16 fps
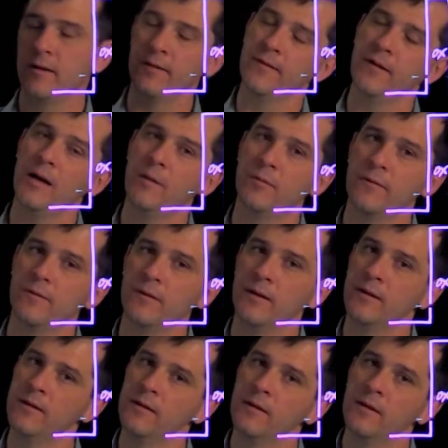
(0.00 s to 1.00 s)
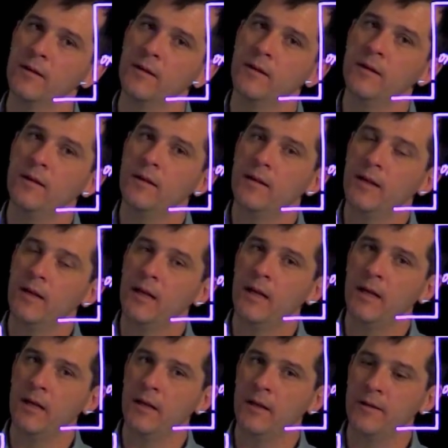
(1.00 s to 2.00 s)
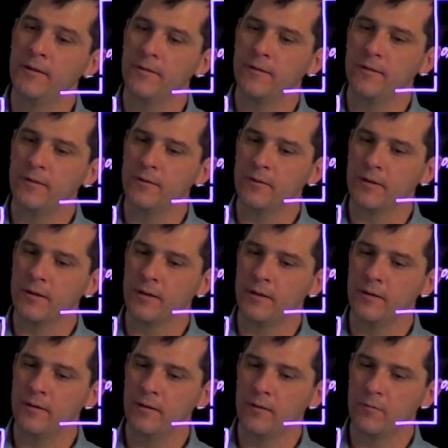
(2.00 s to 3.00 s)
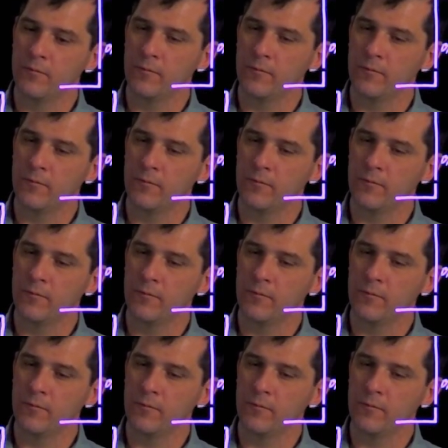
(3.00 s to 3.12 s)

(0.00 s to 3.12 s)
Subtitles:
on top of it. And you can